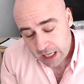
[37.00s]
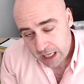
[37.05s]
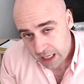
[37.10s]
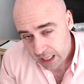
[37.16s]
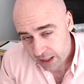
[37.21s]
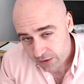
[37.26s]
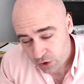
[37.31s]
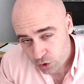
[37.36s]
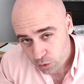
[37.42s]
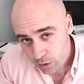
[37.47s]

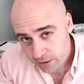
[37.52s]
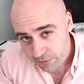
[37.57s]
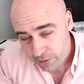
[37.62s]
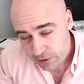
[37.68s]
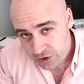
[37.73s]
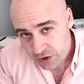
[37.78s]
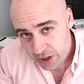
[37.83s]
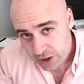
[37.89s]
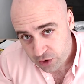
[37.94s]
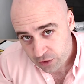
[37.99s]
in the 21st
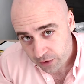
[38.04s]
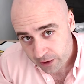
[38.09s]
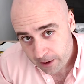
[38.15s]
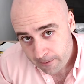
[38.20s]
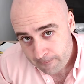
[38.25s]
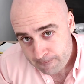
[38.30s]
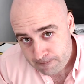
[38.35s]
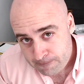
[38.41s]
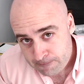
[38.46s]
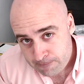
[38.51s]
century
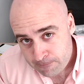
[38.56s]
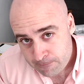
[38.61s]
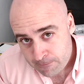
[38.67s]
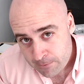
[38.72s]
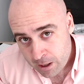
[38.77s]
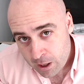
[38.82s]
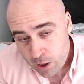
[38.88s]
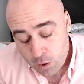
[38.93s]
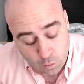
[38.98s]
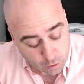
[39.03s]

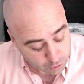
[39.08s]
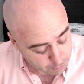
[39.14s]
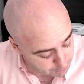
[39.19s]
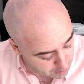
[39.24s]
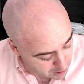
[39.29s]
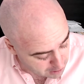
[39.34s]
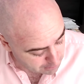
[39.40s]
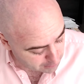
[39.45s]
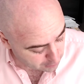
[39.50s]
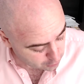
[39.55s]
with
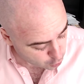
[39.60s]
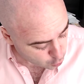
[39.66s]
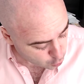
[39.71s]
people who